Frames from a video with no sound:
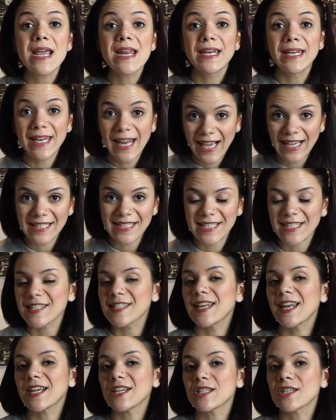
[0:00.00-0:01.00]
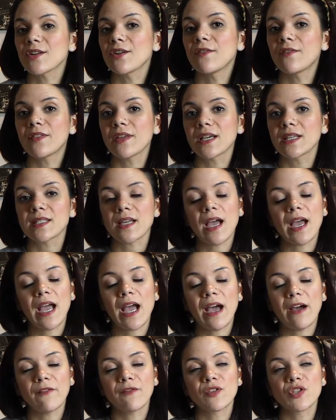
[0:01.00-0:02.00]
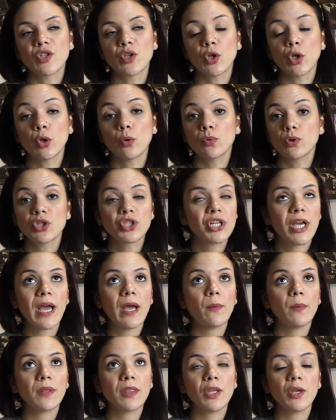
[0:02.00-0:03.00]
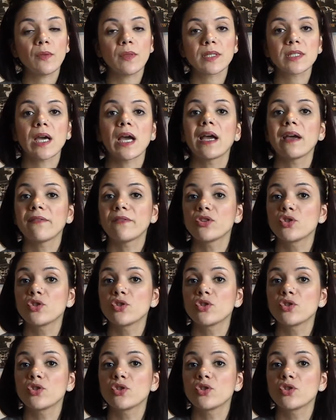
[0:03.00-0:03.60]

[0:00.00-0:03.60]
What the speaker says: Next selection of things I have to share with you that I have